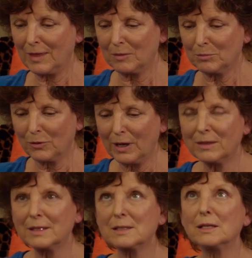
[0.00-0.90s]
that
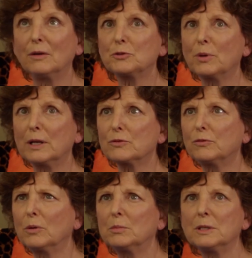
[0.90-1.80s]
breath itself
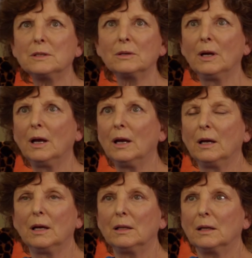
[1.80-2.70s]
transformed into
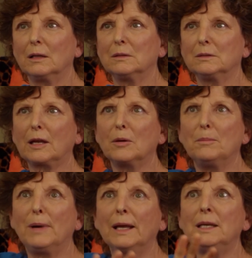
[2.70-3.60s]
like a
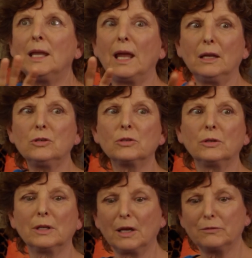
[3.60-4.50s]
mighty angel.
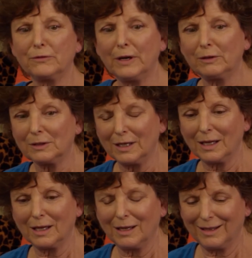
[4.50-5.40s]
And I
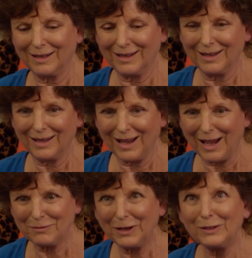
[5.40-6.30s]

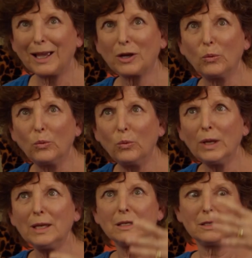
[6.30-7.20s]
felt like a
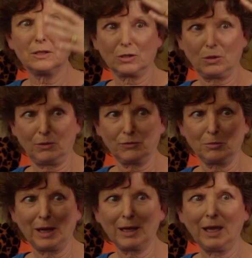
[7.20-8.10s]
wind go over
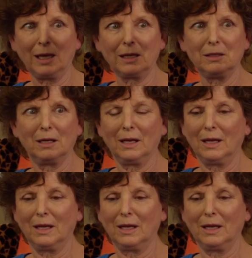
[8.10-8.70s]
my head.